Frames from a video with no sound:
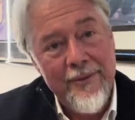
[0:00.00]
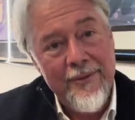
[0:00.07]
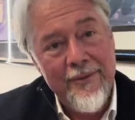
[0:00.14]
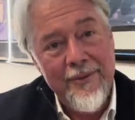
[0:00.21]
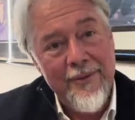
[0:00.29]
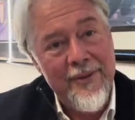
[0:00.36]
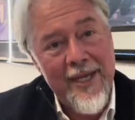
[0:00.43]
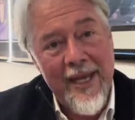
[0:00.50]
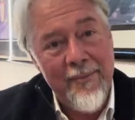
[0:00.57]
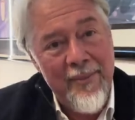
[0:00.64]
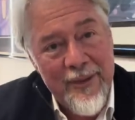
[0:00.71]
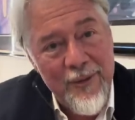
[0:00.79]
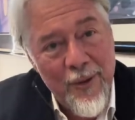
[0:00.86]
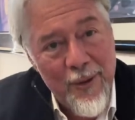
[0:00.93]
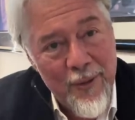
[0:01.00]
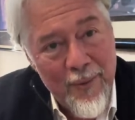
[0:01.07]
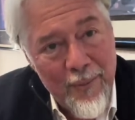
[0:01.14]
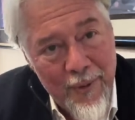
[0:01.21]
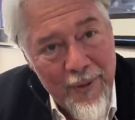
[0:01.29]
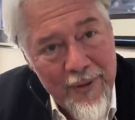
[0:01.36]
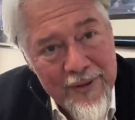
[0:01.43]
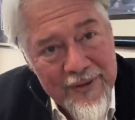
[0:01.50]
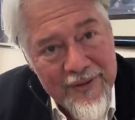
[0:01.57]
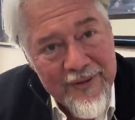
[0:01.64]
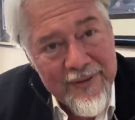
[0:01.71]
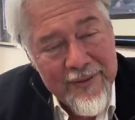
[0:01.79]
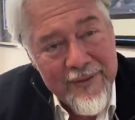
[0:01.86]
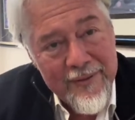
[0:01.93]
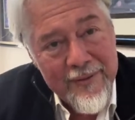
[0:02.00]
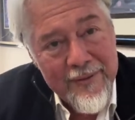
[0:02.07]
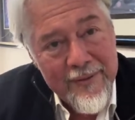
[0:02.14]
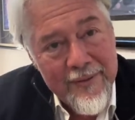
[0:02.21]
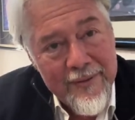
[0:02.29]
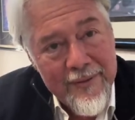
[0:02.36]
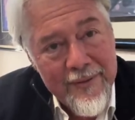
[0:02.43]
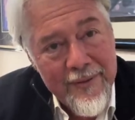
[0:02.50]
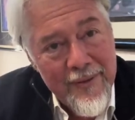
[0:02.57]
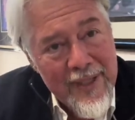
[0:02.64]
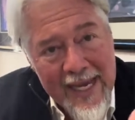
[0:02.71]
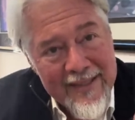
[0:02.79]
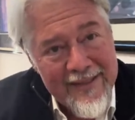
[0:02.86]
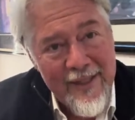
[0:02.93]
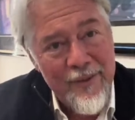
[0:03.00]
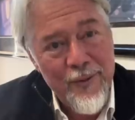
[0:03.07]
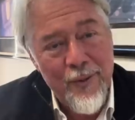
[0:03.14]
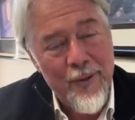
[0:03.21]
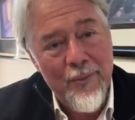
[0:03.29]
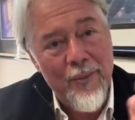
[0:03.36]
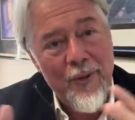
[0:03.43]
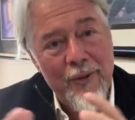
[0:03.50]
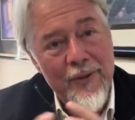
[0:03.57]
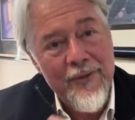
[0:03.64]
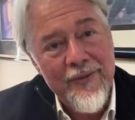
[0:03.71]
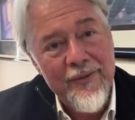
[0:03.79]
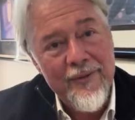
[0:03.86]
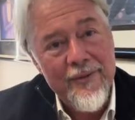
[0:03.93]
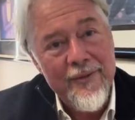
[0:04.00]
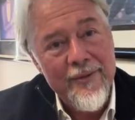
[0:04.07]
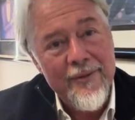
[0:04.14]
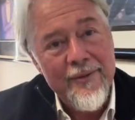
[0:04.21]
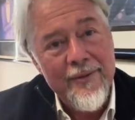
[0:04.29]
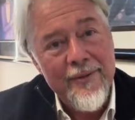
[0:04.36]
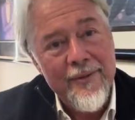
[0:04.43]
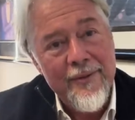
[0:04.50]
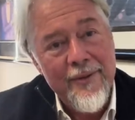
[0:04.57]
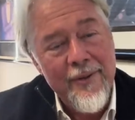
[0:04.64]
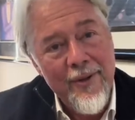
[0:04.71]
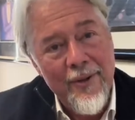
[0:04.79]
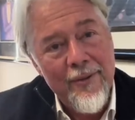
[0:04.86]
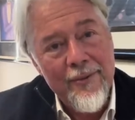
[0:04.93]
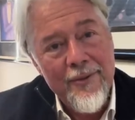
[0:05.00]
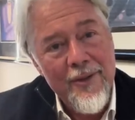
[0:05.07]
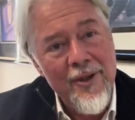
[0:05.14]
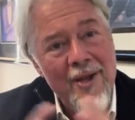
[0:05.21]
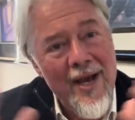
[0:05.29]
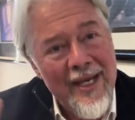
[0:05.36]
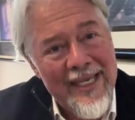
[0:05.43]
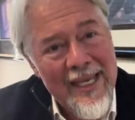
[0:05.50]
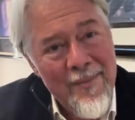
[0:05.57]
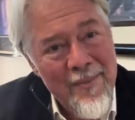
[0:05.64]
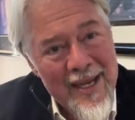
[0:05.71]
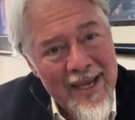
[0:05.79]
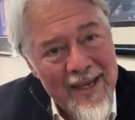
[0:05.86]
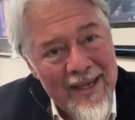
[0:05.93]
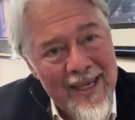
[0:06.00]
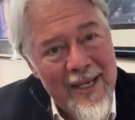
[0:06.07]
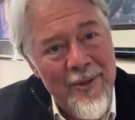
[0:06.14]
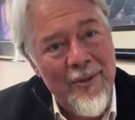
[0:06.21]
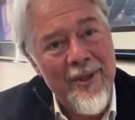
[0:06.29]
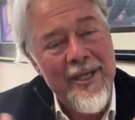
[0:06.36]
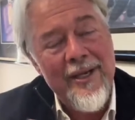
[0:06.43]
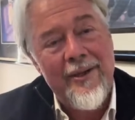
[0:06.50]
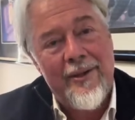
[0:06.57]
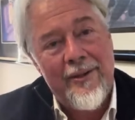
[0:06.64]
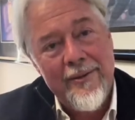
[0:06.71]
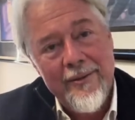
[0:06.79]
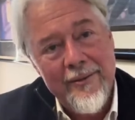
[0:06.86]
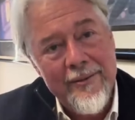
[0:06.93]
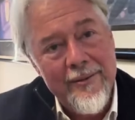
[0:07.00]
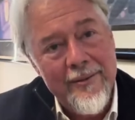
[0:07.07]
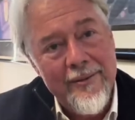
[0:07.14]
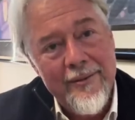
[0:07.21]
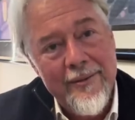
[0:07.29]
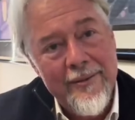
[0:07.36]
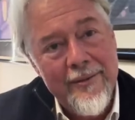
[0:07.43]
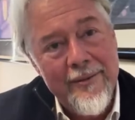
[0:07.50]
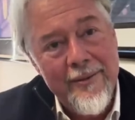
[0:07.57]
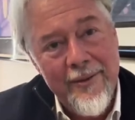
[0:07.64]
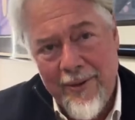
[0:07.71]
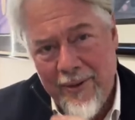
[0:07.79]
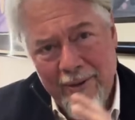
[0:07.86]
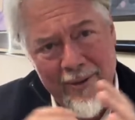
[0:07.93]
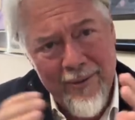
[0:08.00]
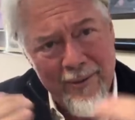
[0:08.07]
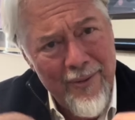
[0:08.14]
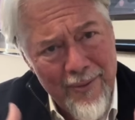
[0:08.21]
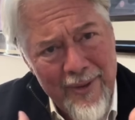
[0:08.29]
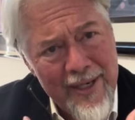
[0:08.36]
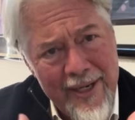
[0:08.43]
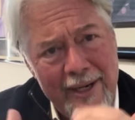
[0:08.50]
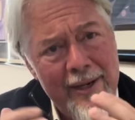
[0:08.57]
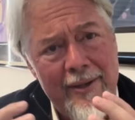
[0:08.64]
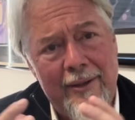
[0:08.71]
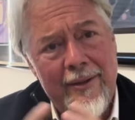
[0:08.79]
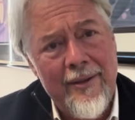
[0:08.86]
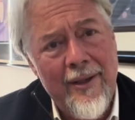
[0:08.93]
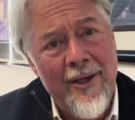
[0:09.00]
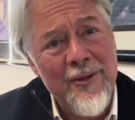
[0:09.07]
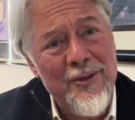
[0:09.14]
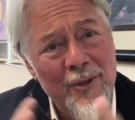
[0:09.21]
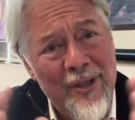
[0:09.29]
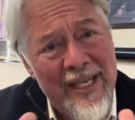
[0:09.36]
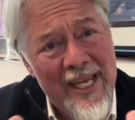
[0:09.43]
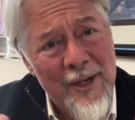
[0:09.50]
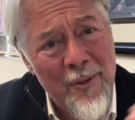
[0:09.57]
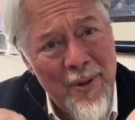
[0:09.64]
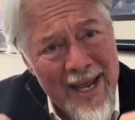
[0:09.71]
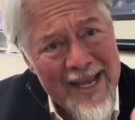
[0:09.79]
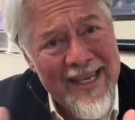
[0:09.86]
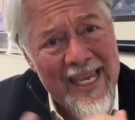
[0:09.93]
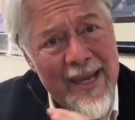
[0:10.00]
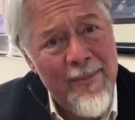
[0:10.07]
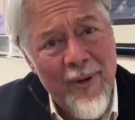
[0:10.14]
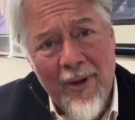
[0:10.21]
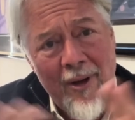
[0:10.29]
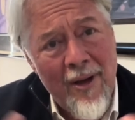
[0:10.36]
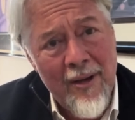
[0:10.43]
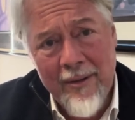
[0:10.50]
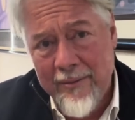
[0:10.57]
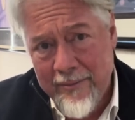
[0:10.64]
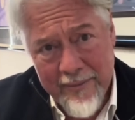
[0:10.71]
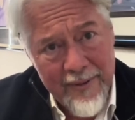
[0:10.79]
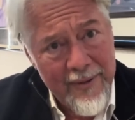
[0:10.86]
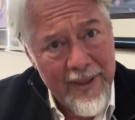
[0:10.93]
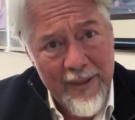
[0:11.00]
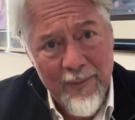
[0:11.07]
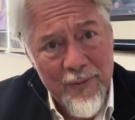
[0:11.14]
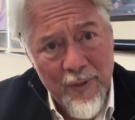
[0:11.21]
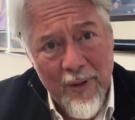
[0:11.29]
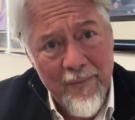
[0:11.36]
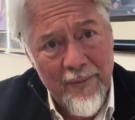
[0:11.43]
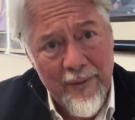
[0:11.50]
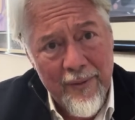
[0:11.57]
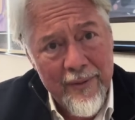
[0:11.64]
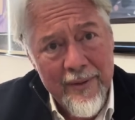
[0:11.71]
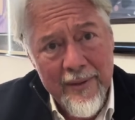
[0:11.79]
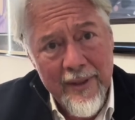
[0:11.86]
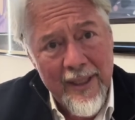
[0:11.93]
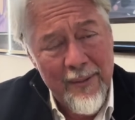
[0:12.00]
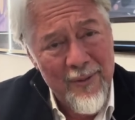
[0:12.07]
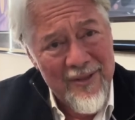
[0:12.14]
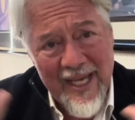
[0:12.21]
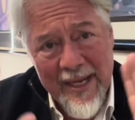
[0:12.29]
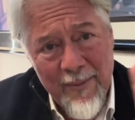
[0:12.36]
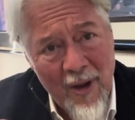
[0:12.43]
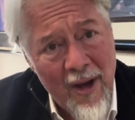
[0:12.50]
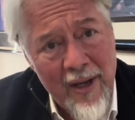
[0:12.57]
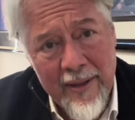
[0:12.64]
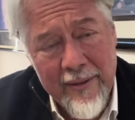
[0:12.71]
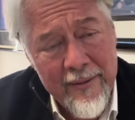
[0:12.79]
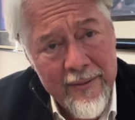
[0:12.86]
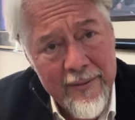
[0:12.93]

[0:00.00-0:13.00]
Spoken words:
You can't be dodo birds. You guys ain't dodo birds. You know, you're lucky me and Kino here. You know, we're here. Until Kino and I came along, it was over. It was game on.